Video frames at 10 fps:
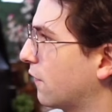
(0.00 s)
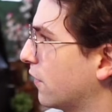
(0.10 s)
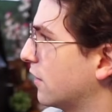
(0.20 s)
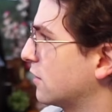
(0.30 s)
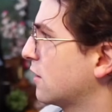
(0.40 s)
for
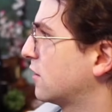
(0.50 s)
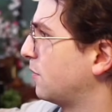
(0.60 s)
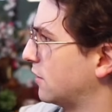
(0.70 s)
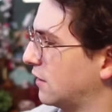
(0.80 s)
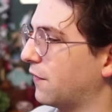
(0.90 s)
this
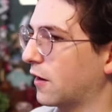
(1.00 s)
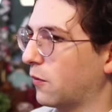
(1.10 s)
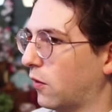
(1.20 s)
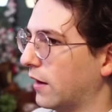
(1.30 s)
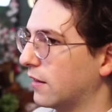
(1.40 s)
specific
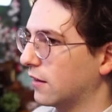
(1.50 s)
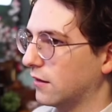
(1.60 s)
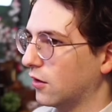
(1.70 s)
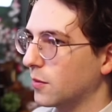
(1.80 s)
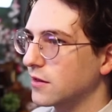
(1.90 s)
print.
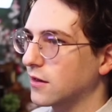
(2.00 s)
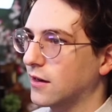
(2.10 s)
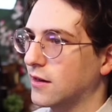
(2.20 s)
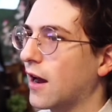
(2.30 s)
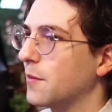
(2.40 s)
Nobody's going
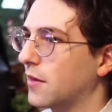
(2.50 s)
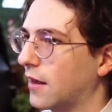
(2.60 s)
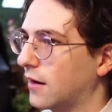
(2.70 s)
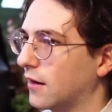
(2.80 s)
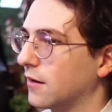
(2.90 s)
to type
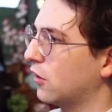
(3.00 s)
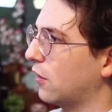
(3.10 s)
that in.